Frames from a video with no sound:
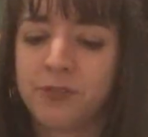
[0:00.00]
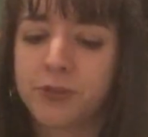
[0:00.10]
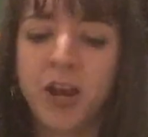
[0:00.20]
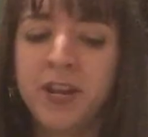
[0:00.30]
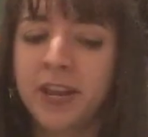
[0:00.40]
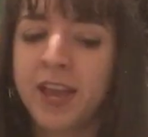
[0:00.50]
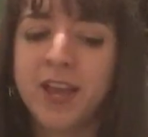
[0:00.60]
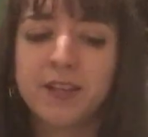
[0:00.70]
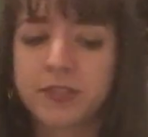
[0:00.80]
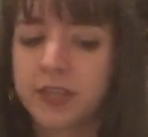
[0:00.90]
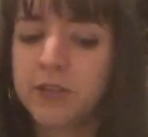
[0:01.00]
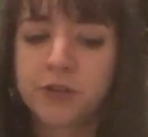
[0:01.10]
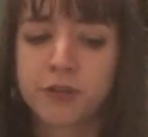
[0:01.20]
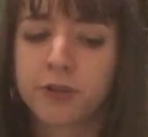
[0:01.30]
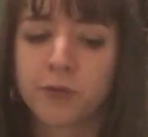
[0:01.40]
trying to get
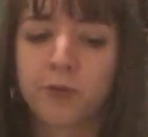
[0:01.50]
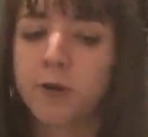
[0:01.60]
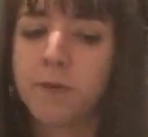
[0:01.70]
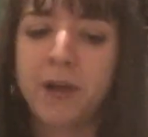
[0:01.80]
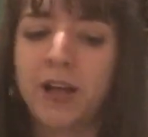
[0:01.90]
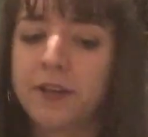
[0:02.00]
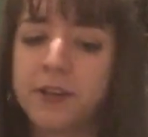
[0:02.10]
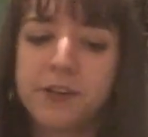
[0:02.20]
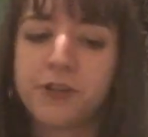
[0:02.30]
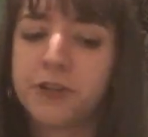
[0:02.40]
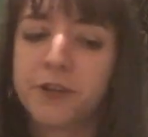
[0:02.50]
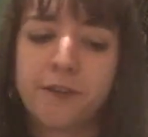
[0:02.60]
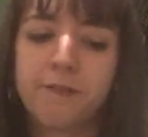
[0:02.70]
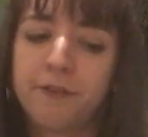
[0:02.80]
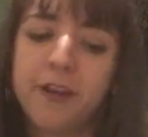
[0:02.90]
signatures for a ballot
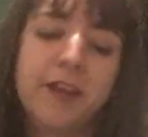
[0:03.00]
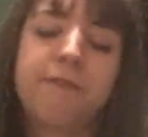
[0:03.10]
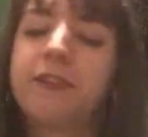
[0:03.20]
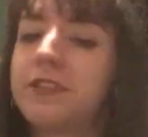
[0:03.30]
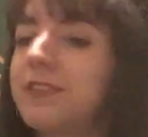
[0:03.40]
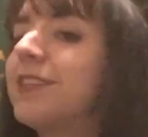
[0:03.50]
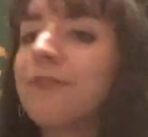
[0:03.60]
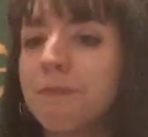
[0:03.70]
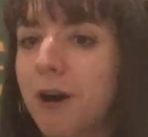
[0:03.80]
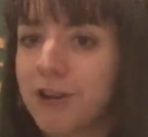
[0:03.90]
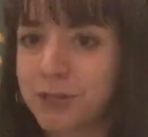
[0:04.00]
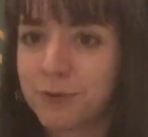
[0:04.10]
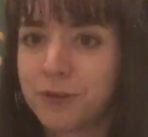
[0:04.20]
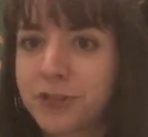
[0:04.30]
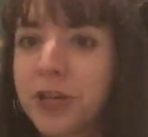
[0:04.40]
initiative, if this is even
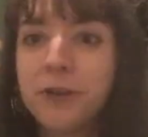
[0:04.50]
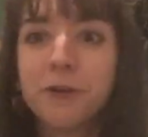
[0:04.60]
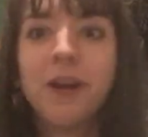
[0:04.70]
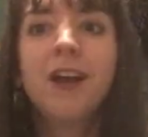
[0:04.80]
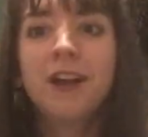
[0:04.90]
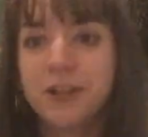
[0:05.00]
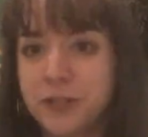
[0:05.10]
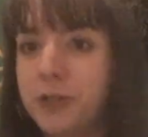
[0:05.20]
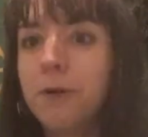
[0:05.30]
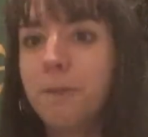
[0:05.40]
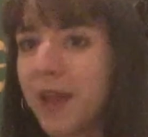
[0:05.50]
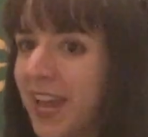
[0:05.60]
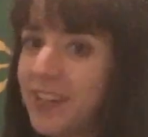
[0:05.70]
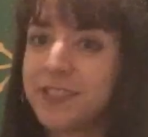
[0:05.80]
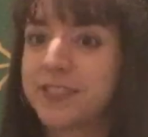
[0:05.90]
possible, to
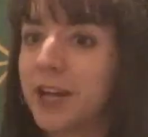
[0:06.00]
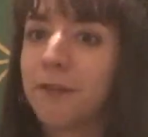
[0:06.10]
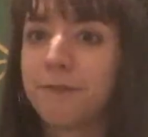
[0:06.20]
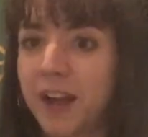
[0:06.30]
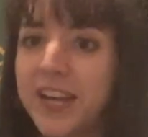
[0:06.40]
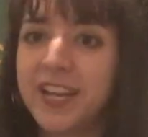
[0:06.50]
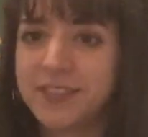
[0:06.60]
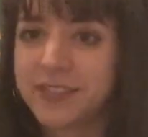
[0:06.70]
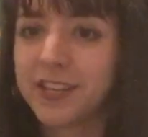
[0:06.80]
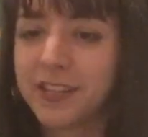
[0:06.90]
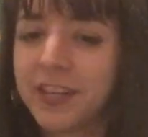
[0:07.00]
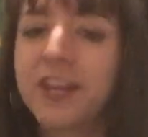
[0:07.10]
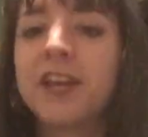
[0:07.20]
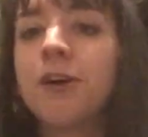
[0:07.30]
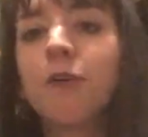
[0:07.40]
ban self-financing.
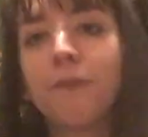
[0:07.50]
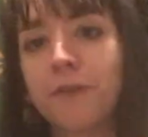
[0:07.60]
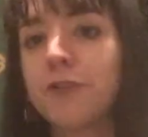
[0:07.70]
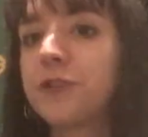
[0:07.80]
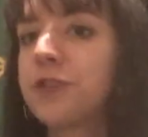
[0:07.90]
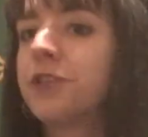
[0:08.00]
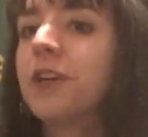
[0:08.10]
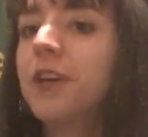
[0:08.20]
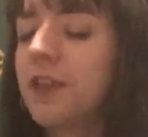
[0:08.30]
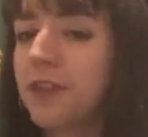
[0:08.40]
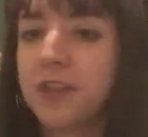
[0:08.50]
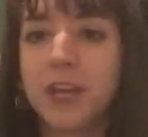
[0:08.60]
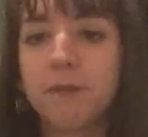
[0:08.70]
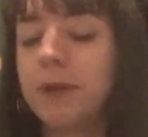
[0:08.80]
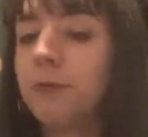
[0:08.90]
And I know the first
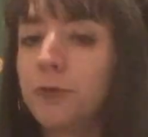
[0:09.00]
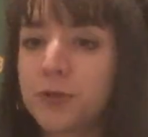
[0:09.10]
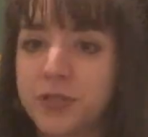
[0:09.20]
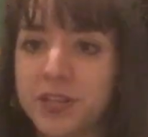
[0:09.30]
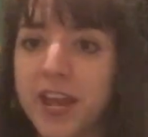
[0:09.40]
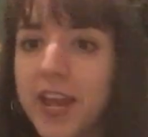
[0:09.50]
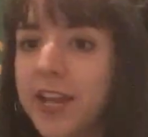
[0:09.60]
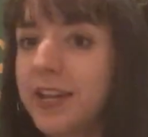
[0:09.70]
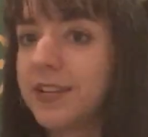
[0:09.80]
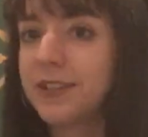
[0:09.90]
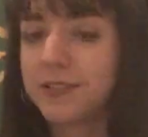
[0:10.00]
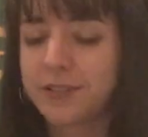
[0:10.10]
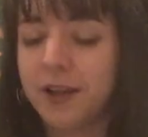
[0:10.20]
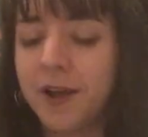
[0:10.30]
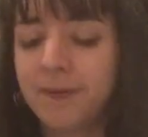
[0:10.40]
thing people will say is,